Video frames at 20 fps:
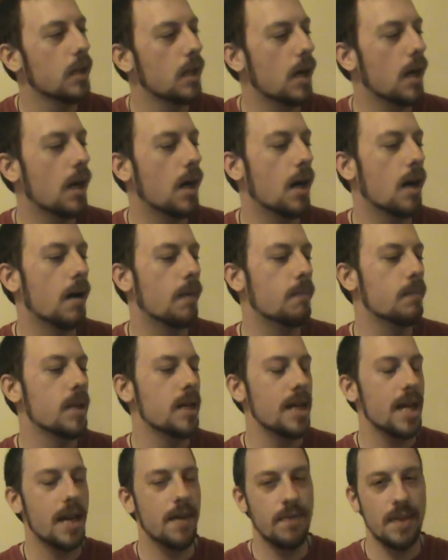
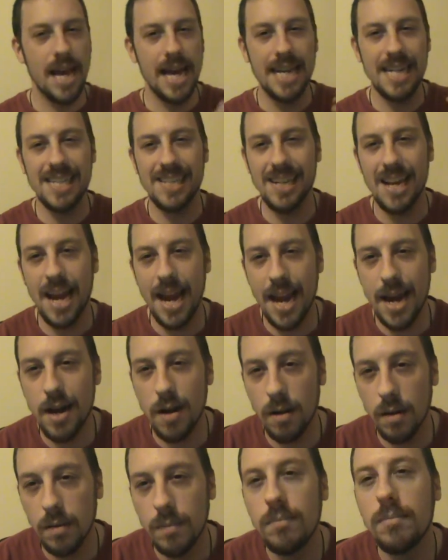and that is
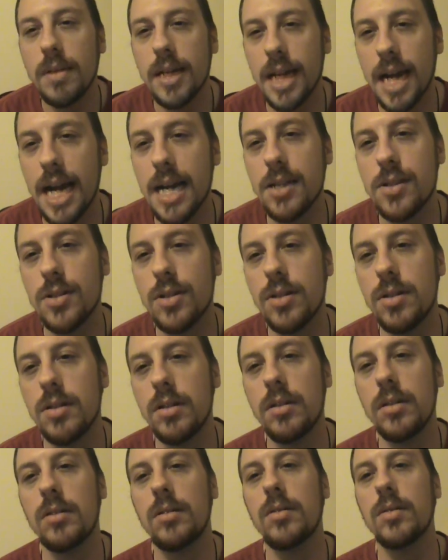air. It has to
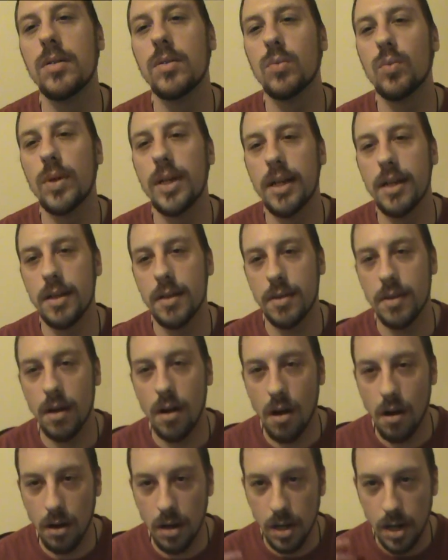do with
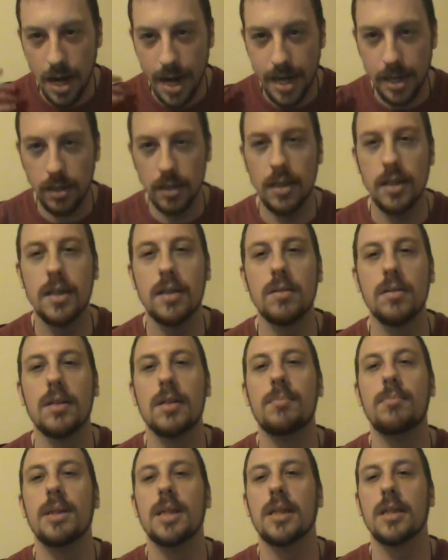our analytical
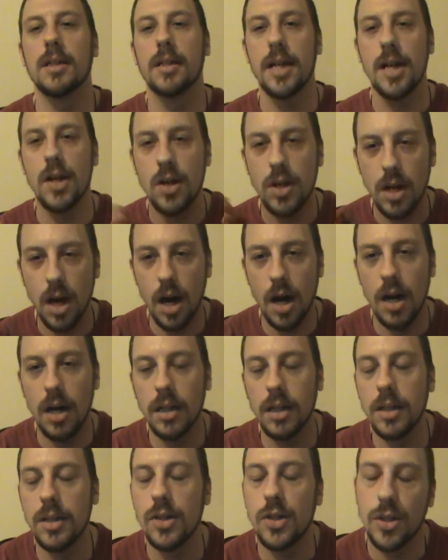ability,
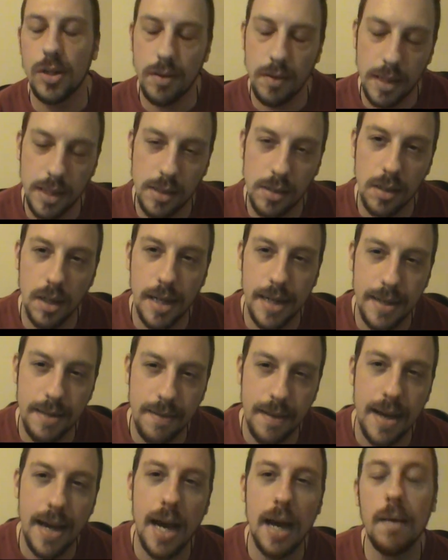knowledge, things like
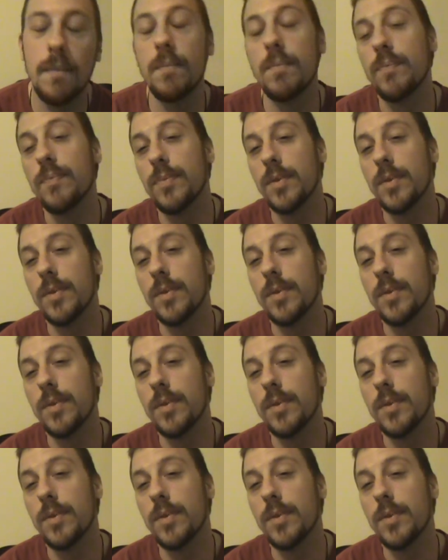that.